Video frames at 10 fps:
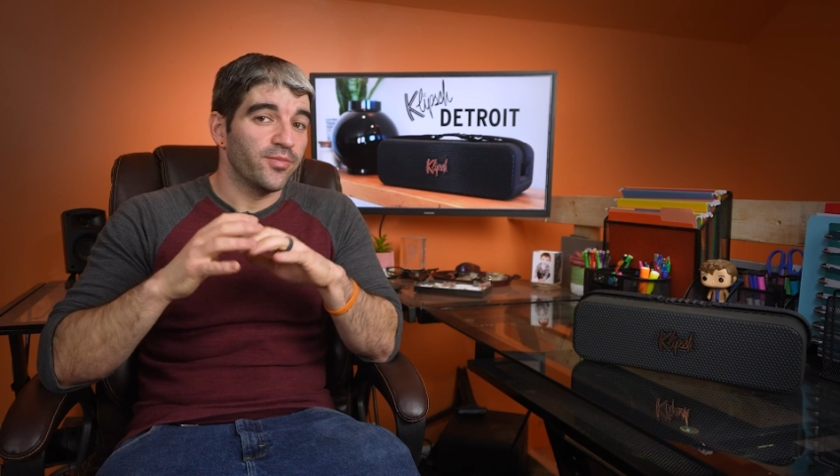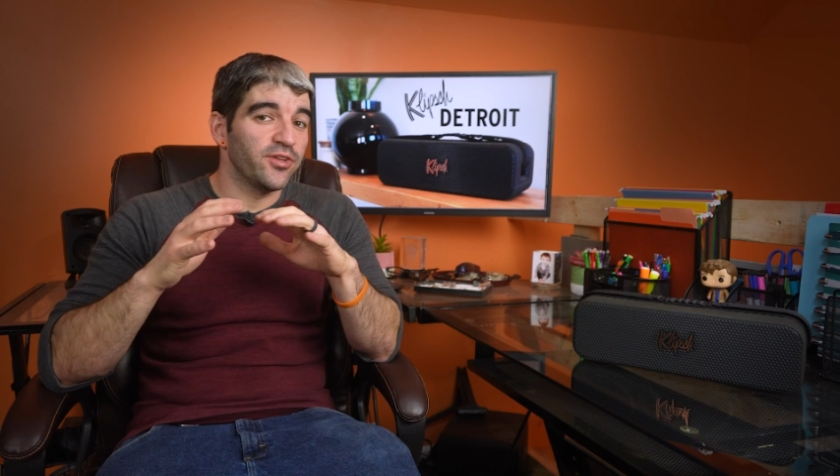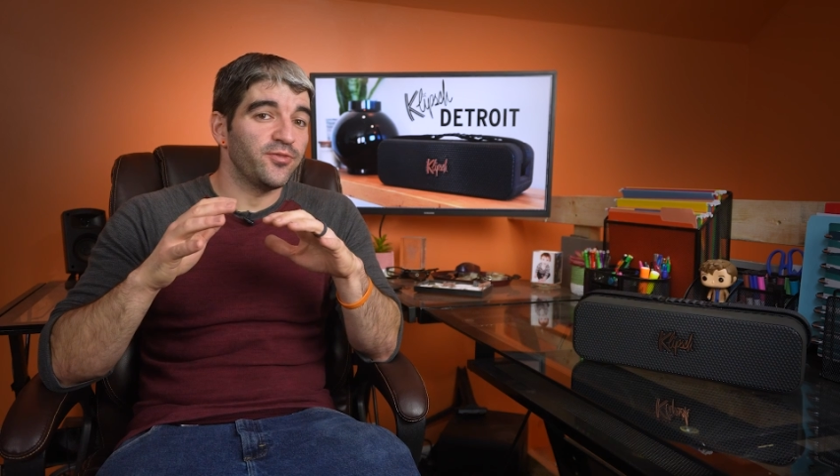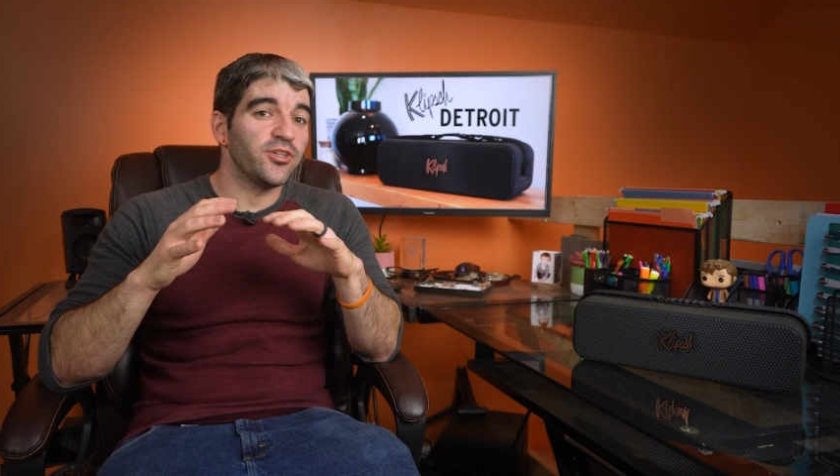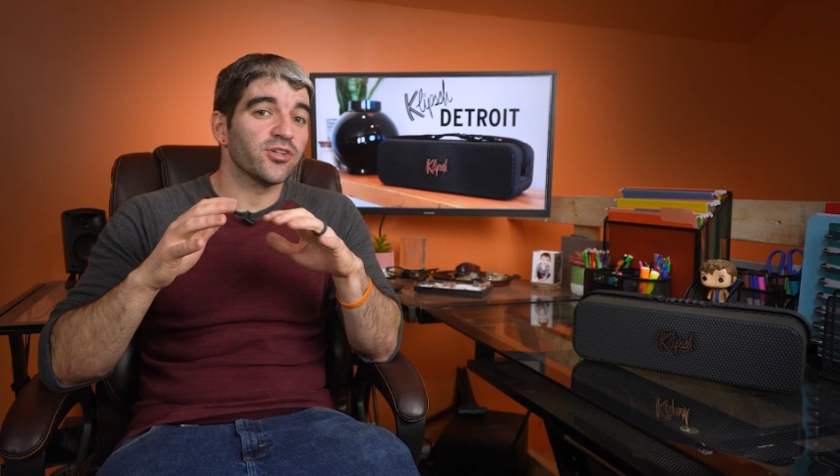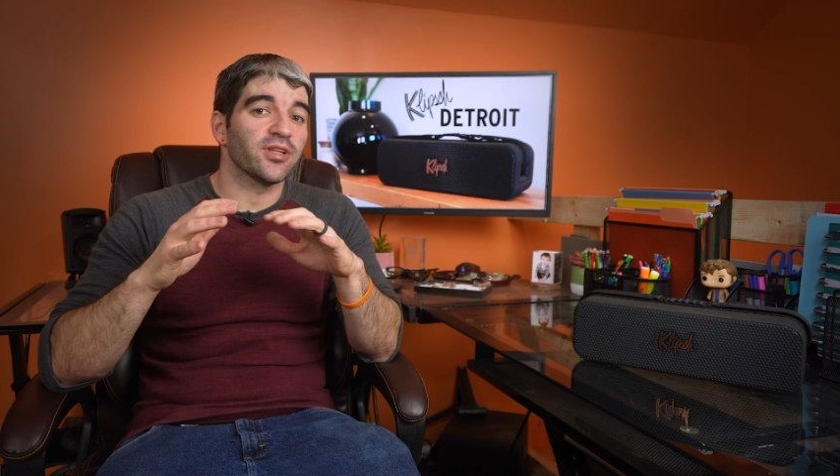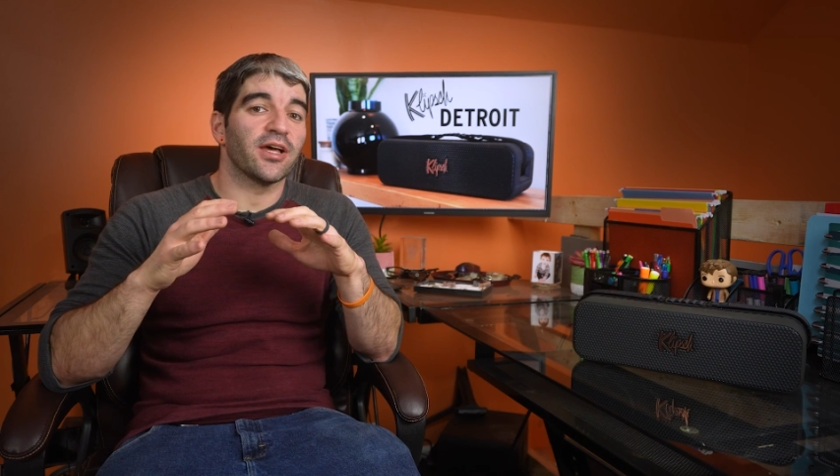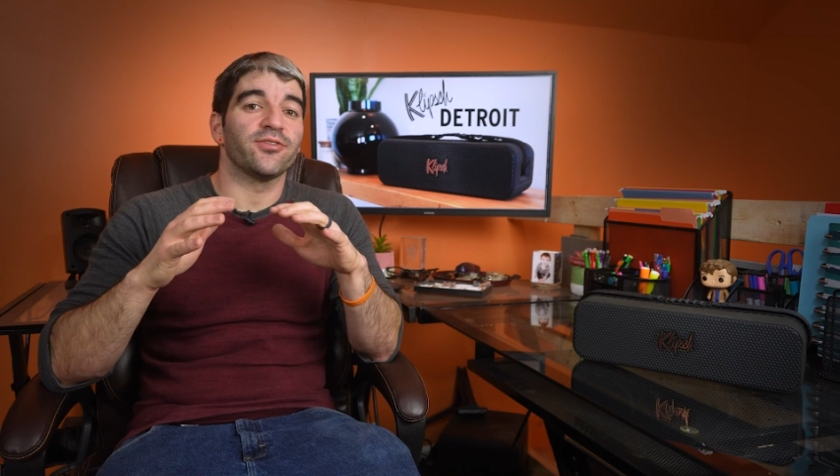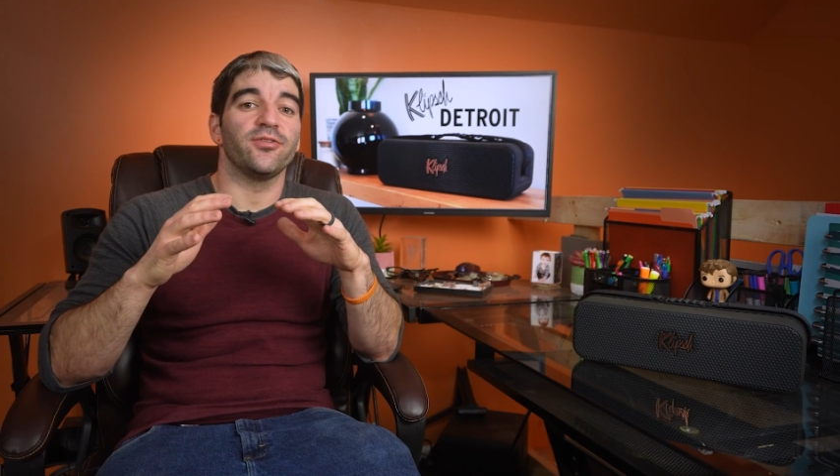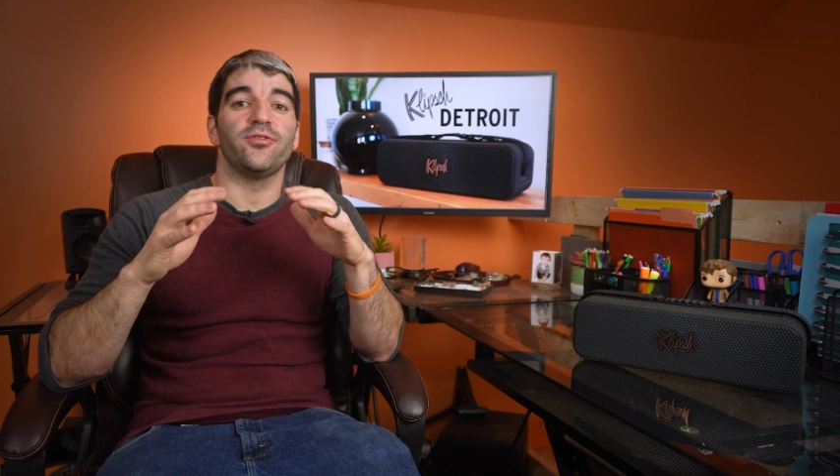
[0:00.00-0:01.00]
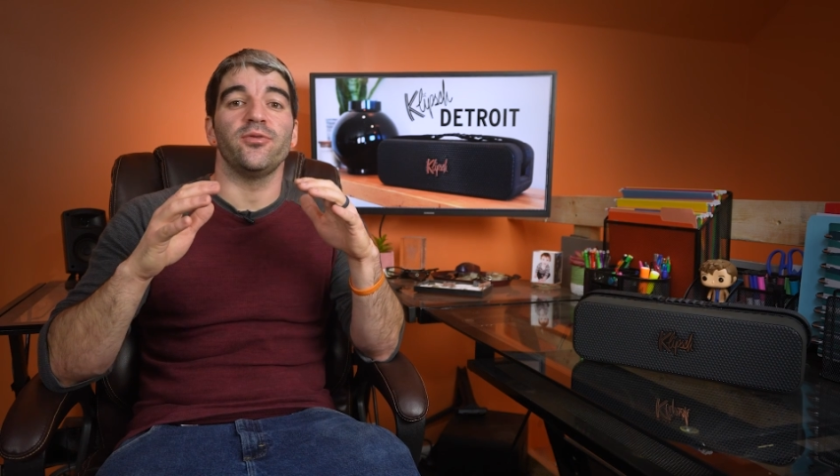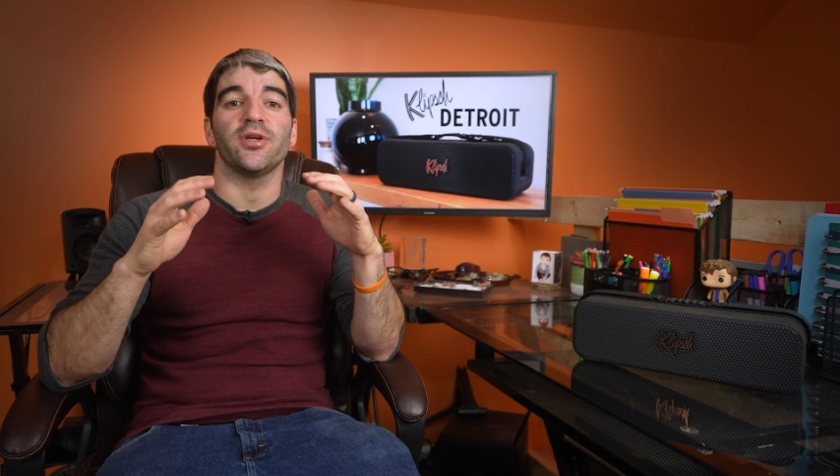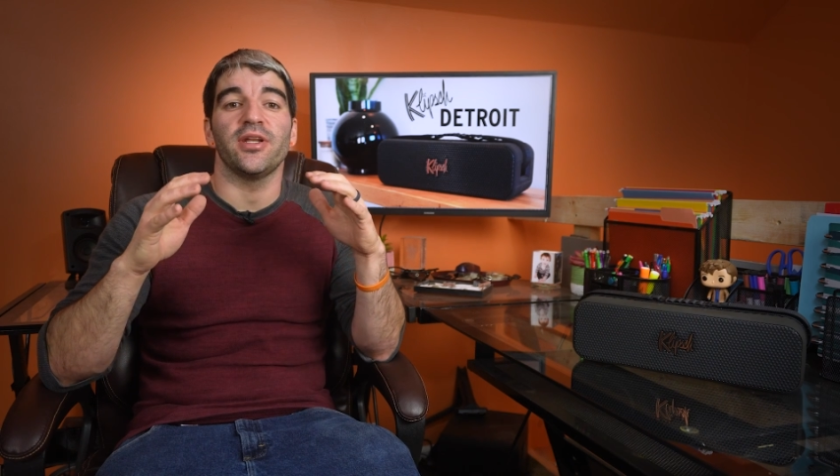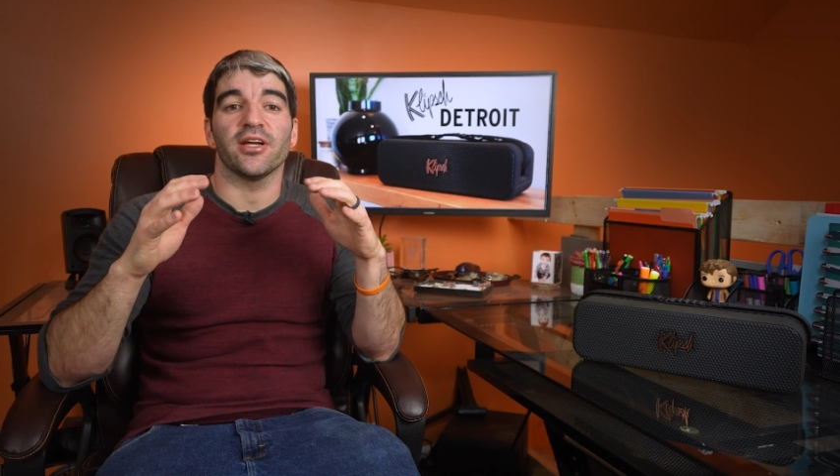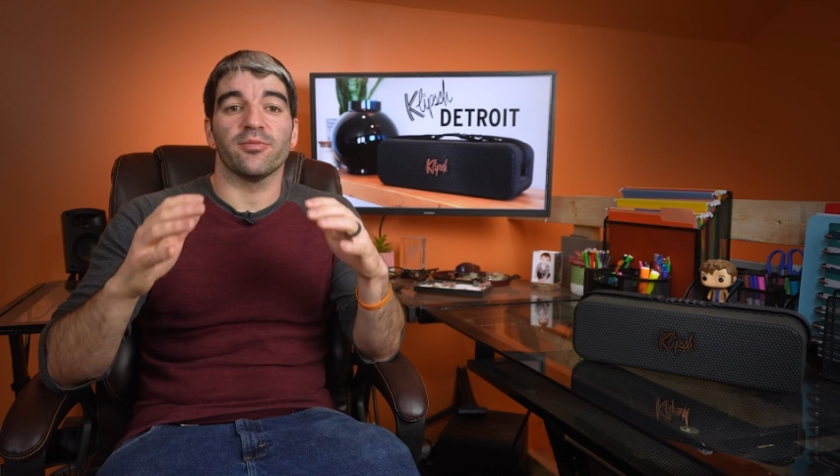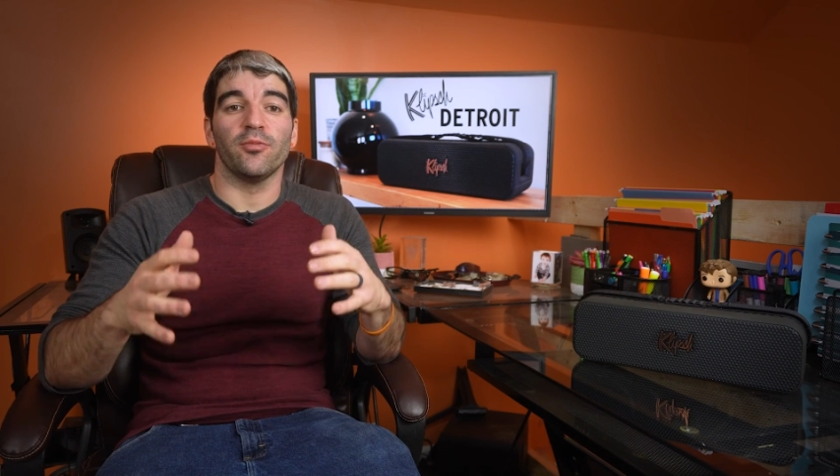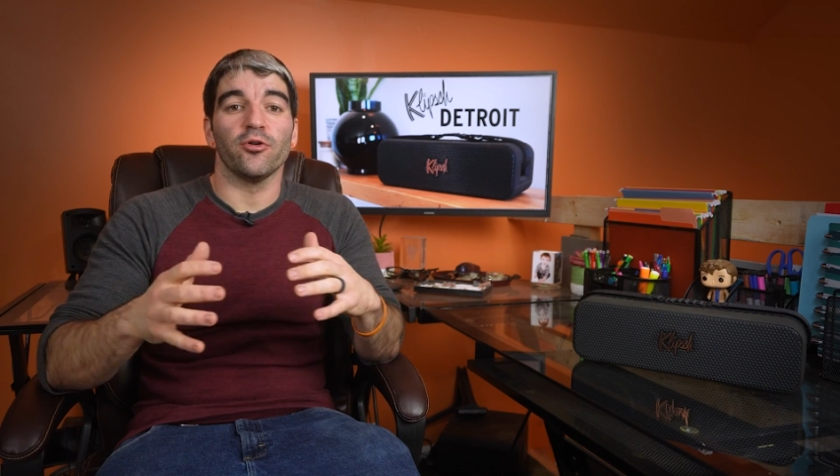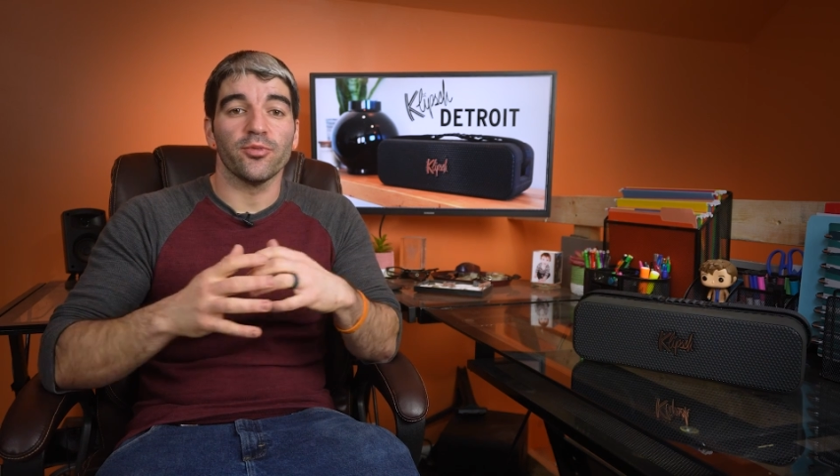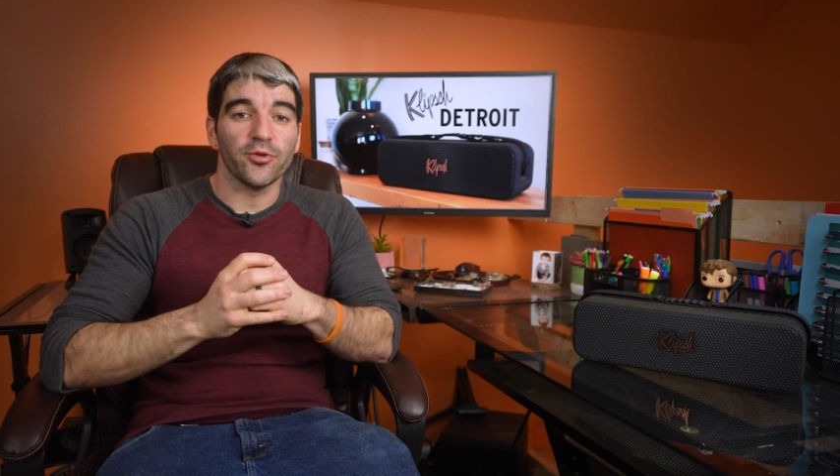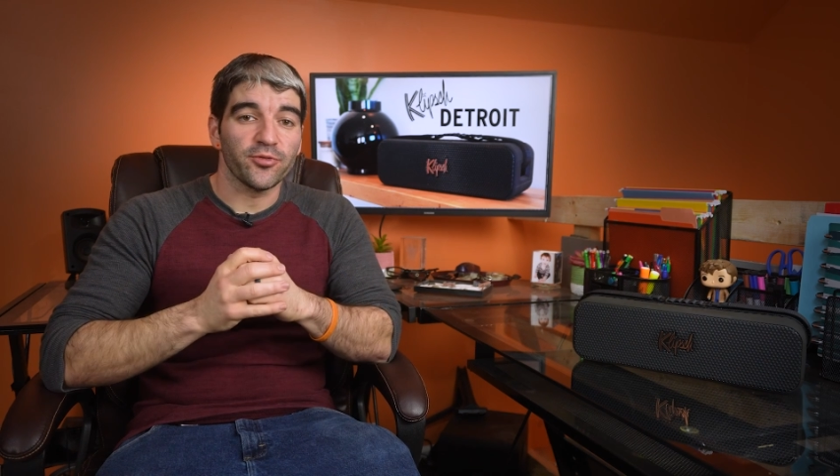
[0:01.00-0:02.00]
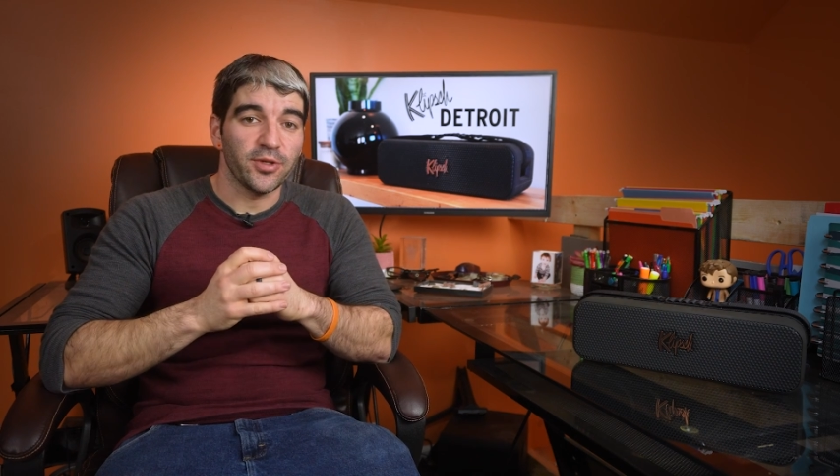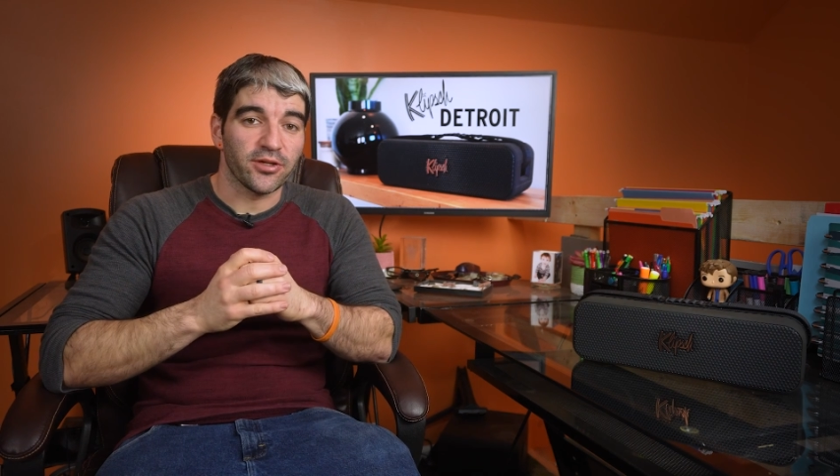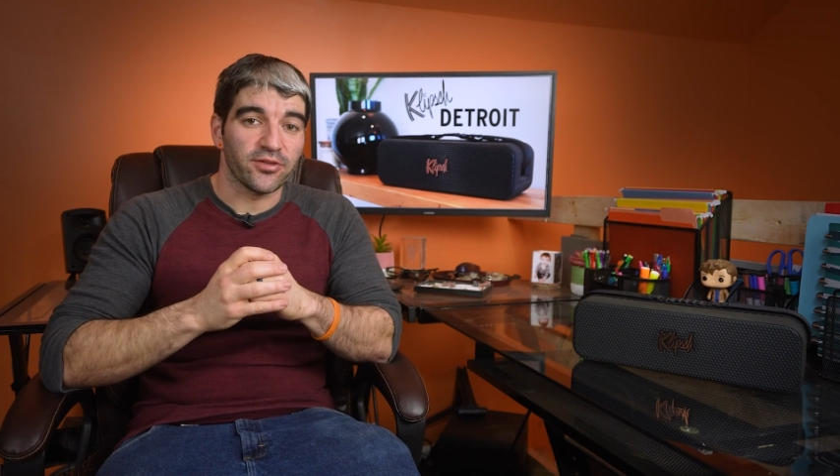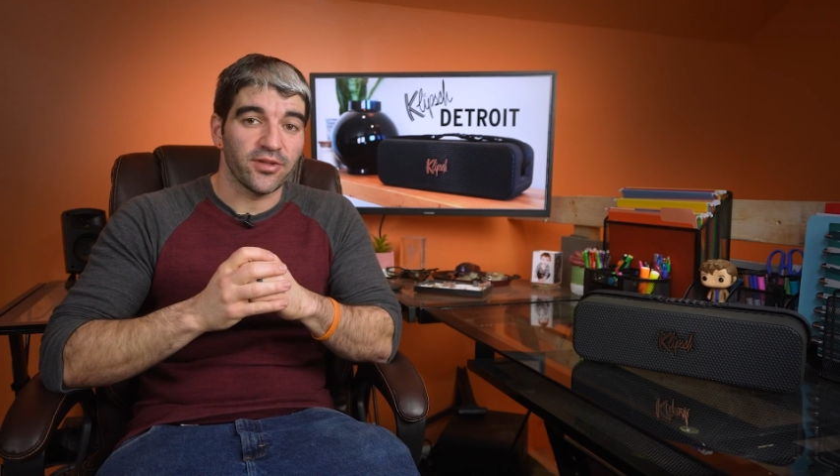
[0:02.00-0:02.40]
This feature allows you to connect multiple speakers